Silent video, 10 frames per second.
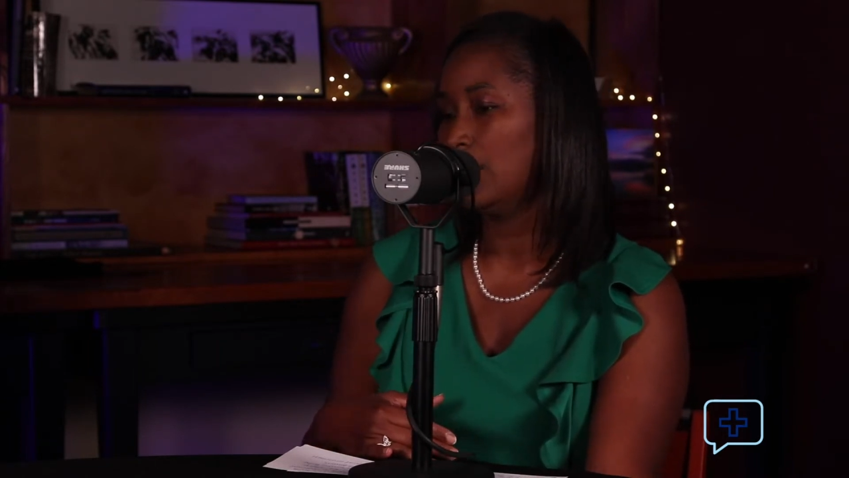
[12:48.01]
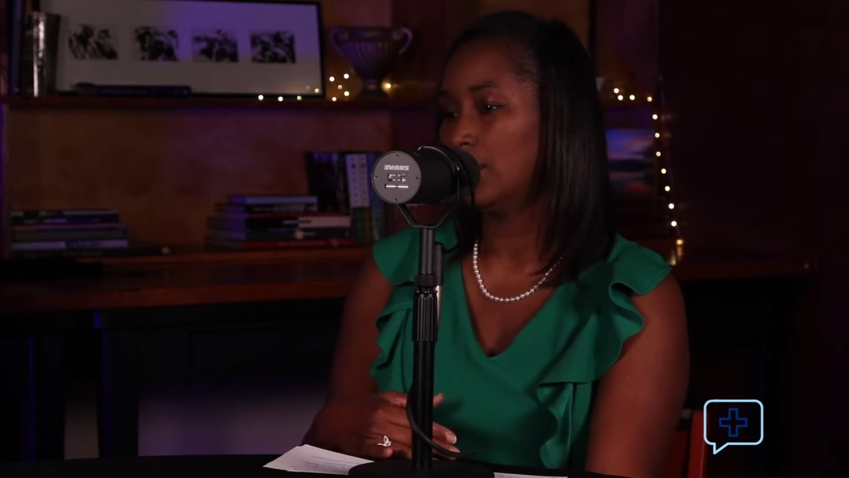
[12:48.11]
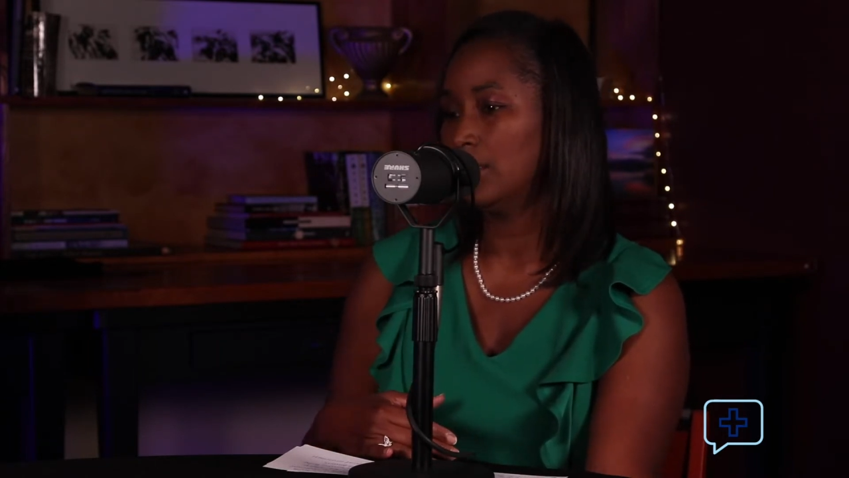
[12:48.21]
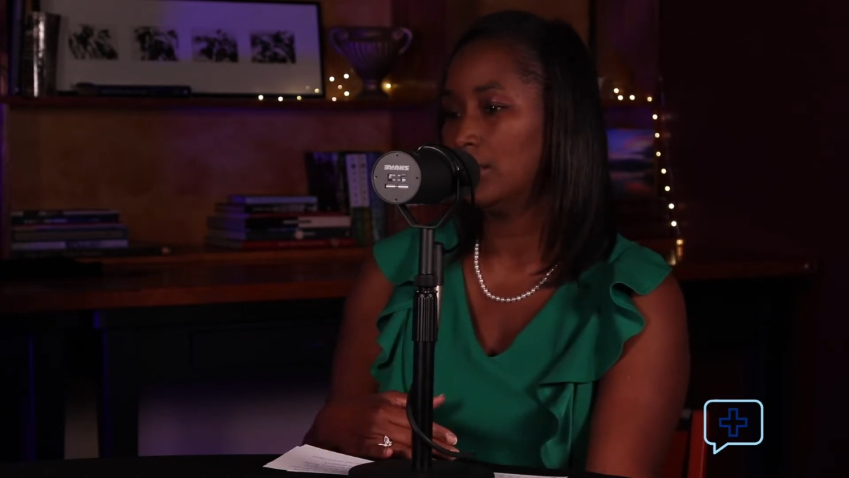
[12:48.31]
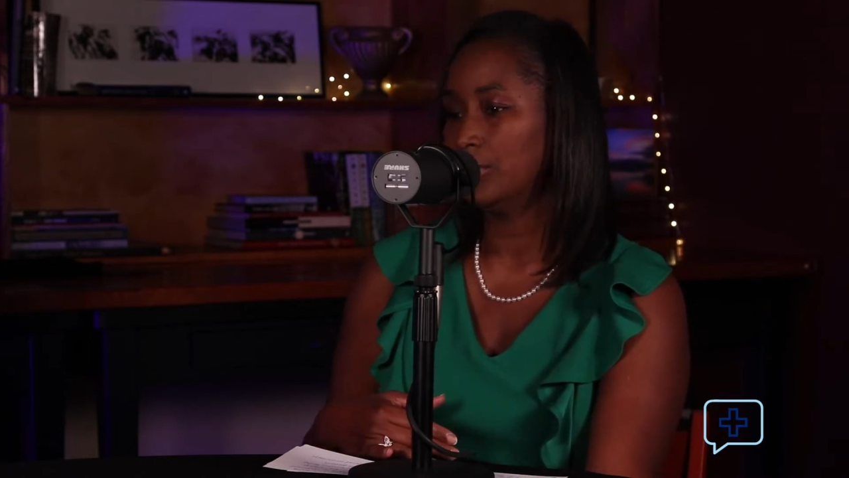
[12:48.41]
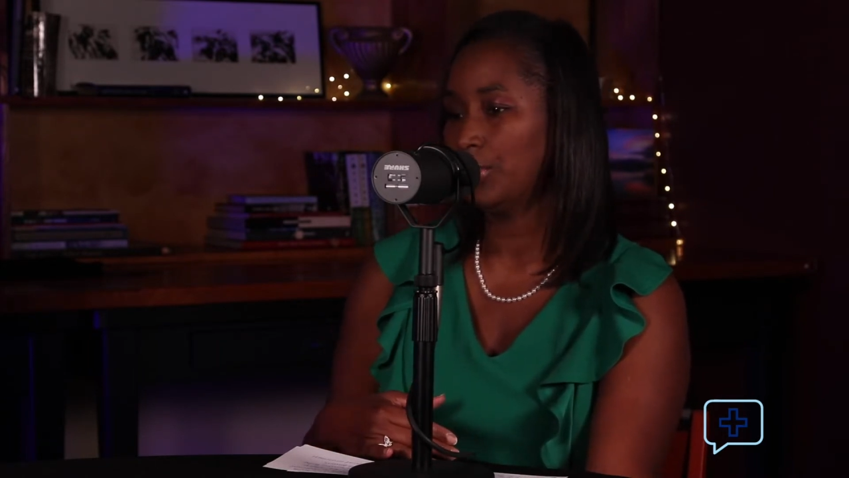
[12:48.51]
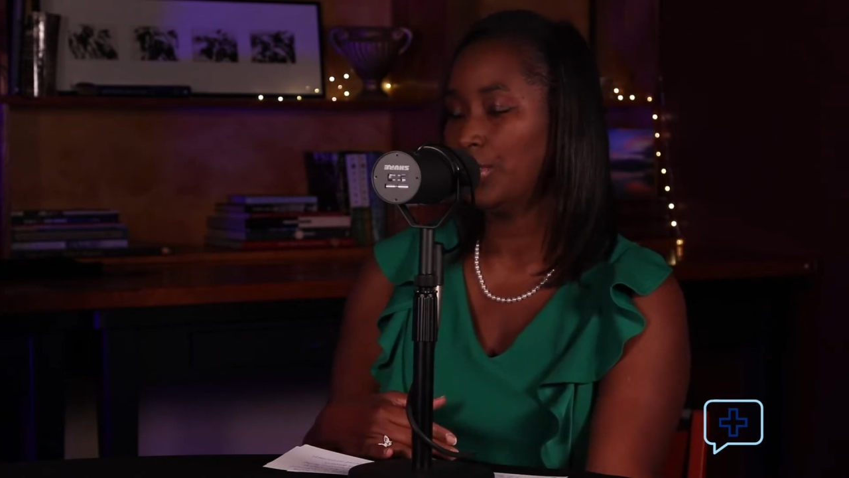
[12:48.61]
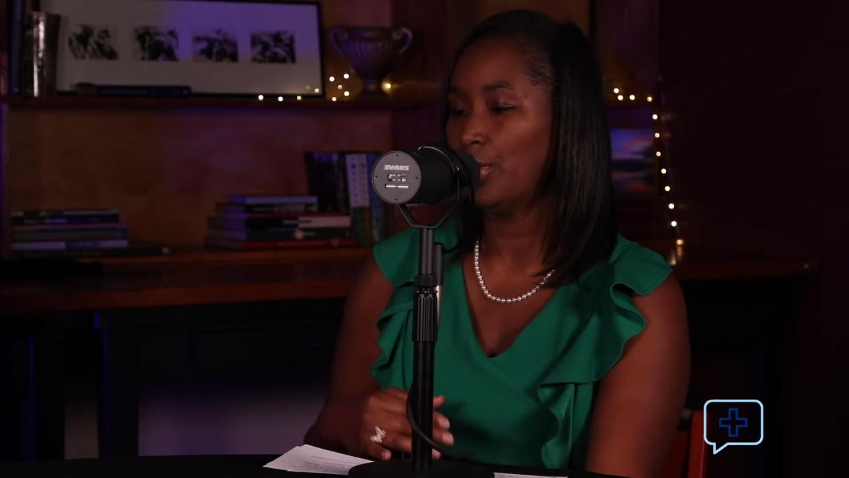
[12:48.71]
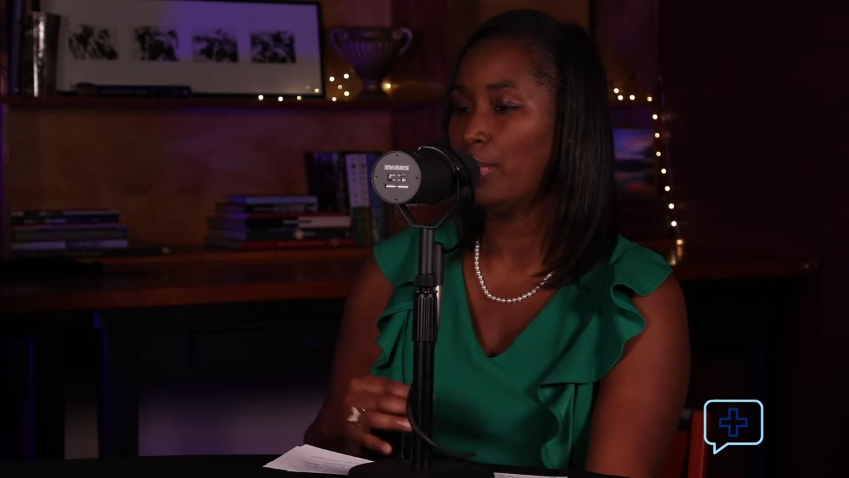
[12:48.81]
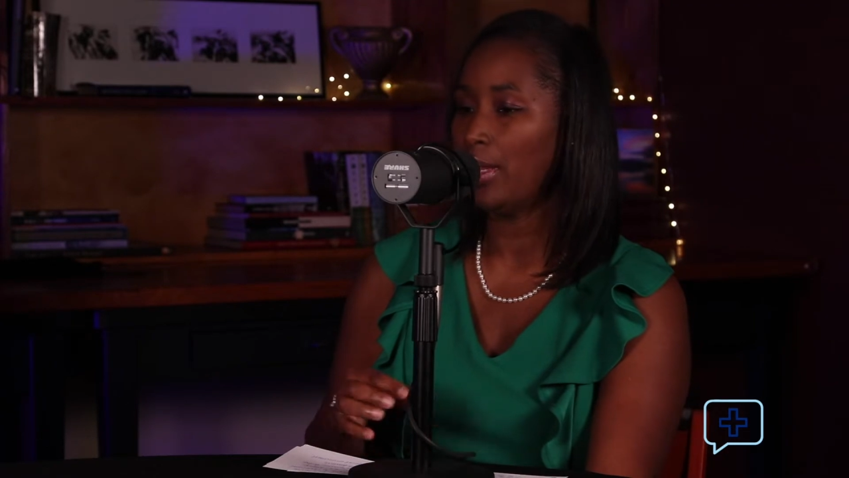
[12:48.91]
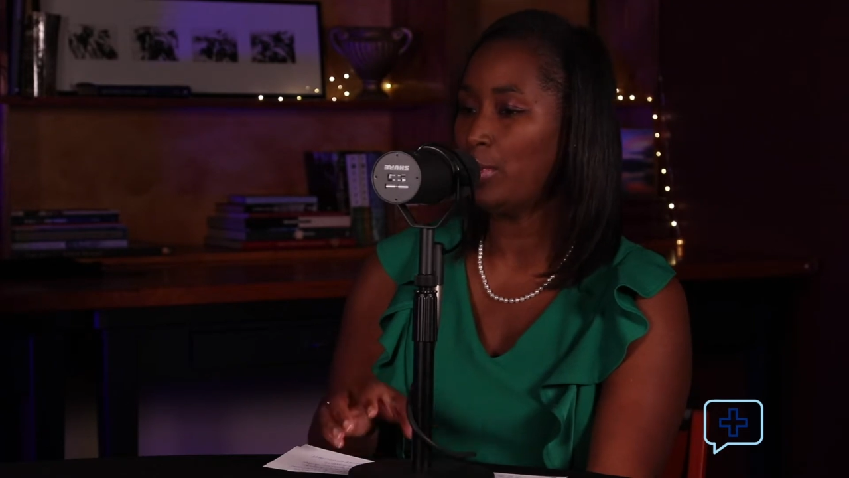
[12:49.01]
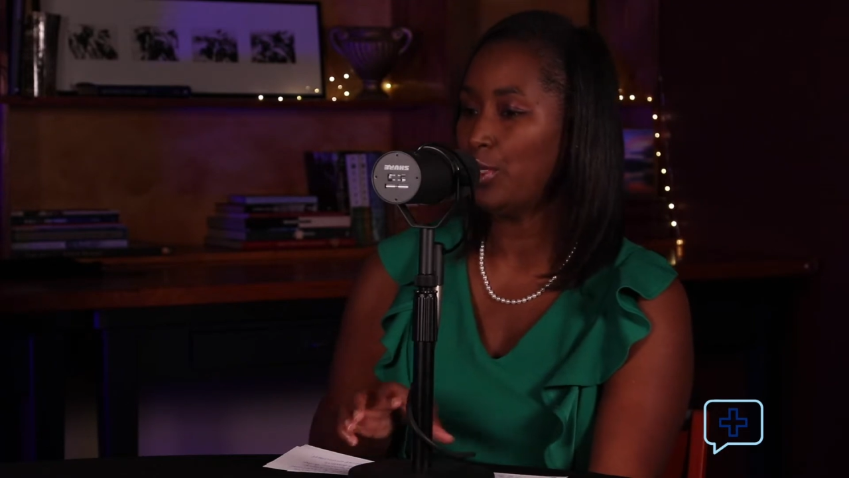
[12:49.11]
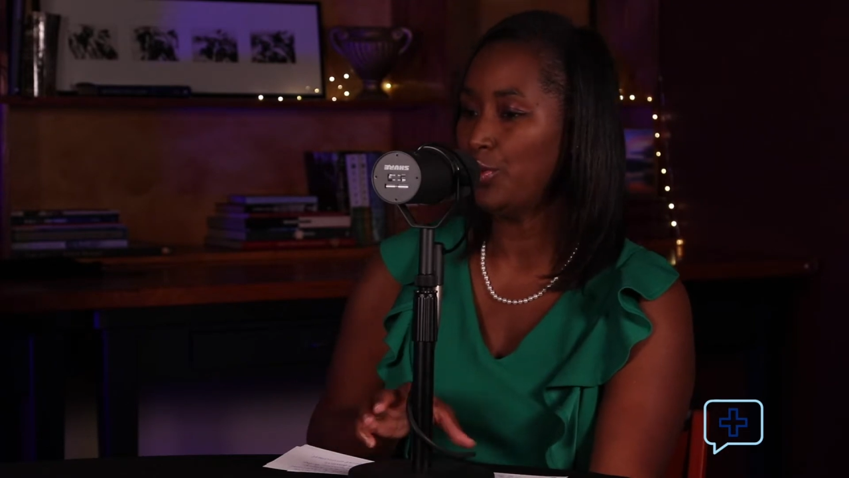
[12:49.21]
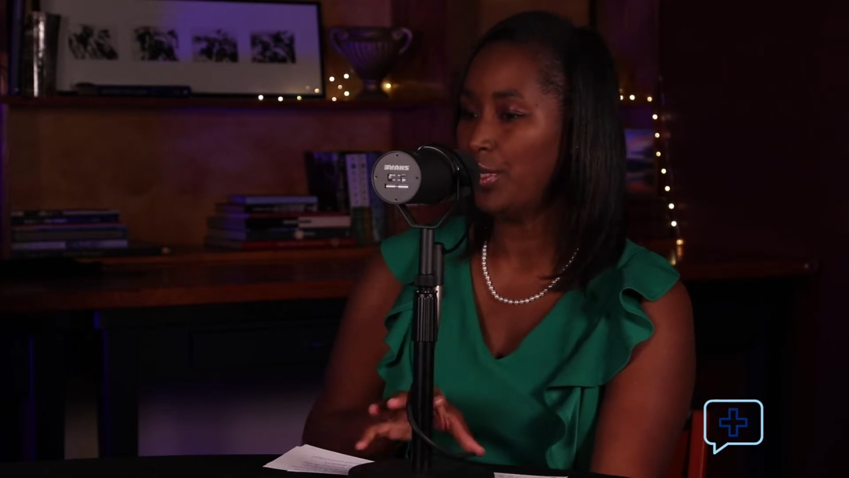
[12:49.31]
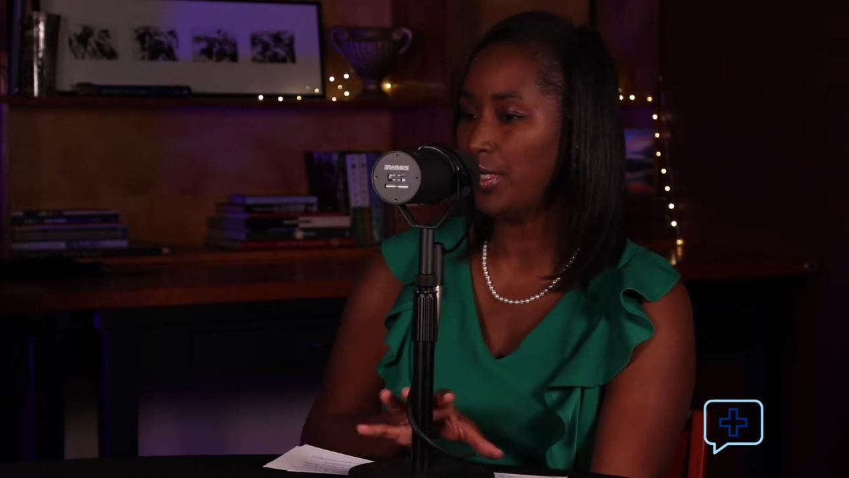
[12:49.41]
You know, maybe
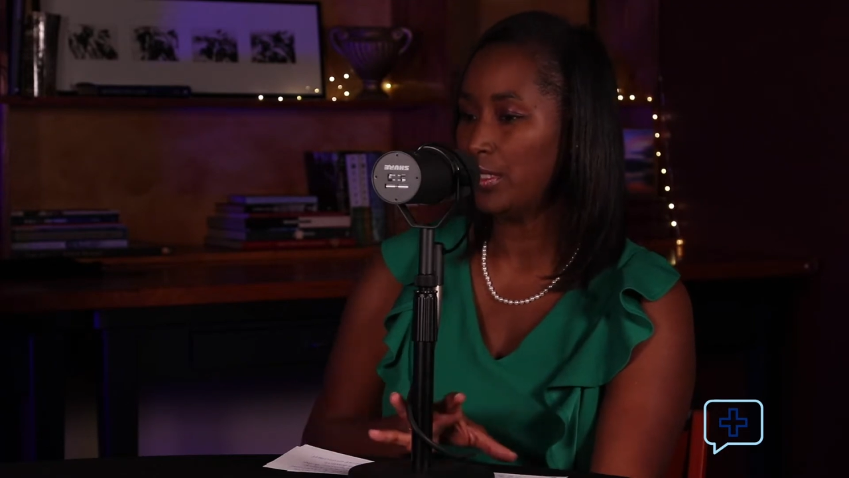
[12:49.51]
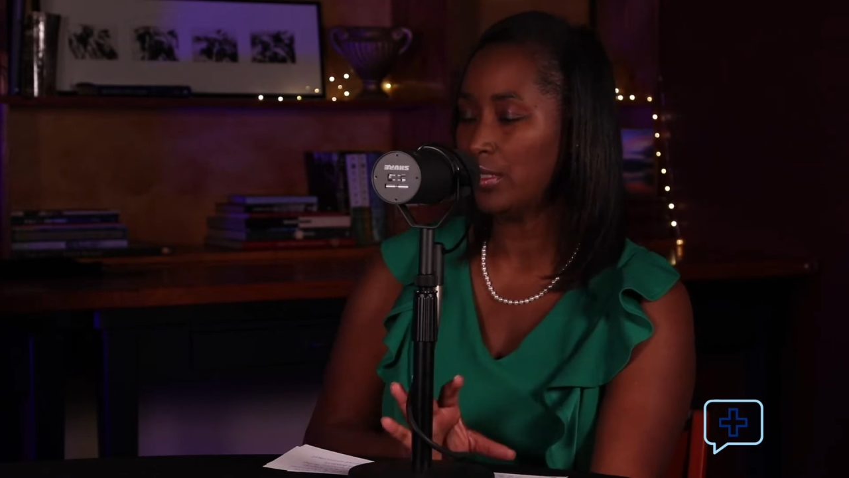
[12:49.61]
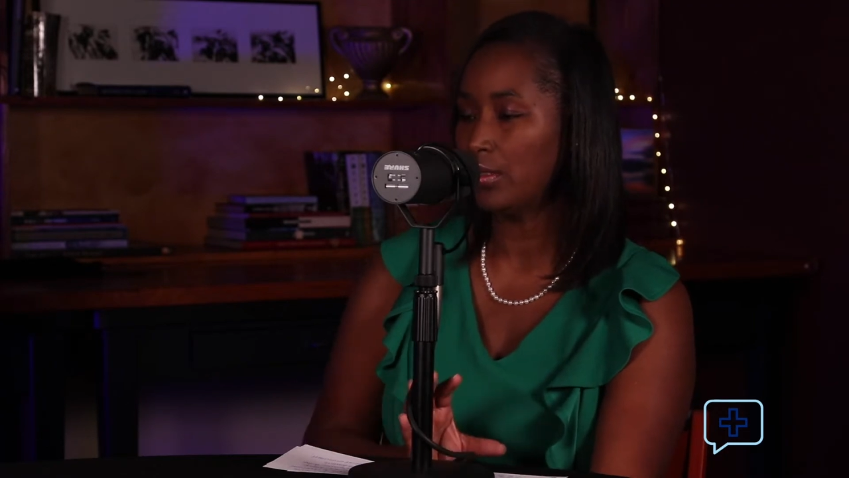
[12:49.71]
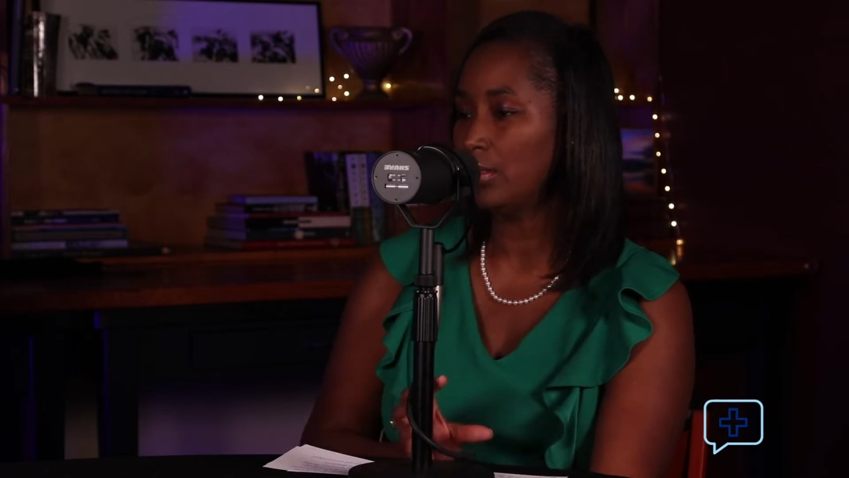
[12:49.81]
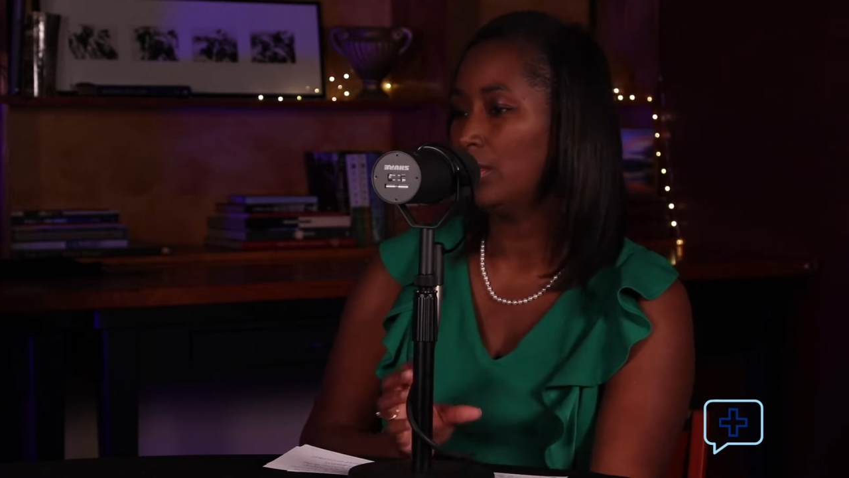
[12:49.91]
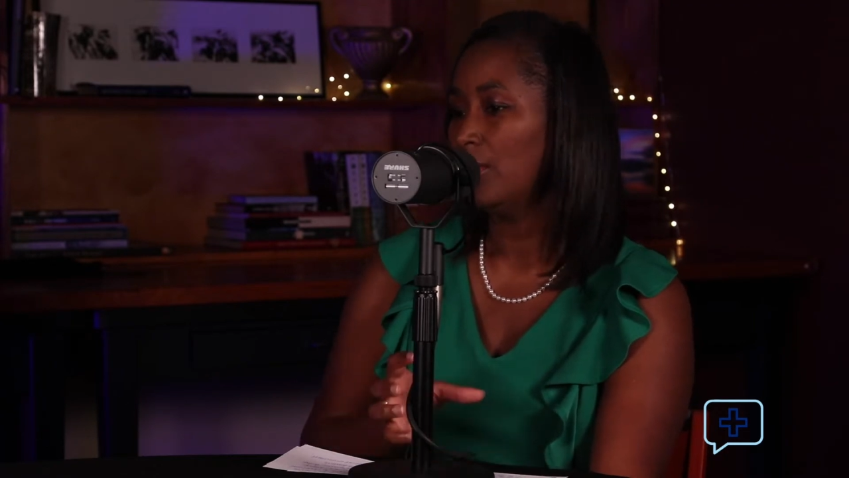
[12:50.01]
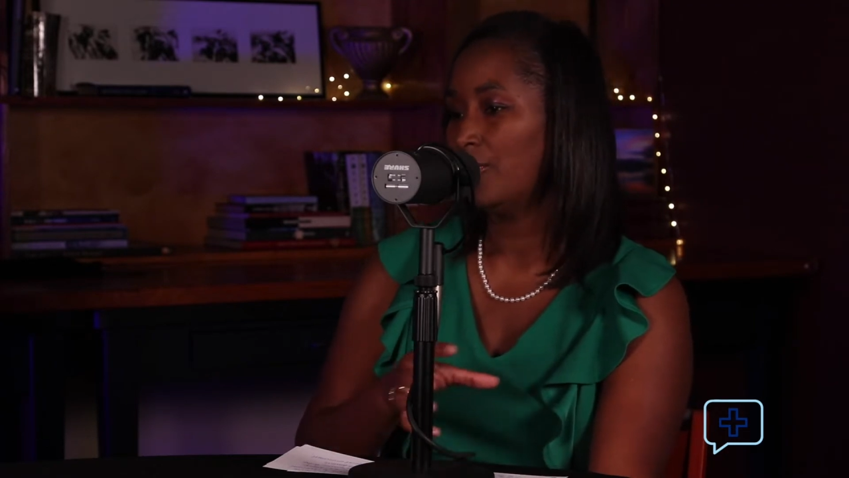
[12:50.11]
you need to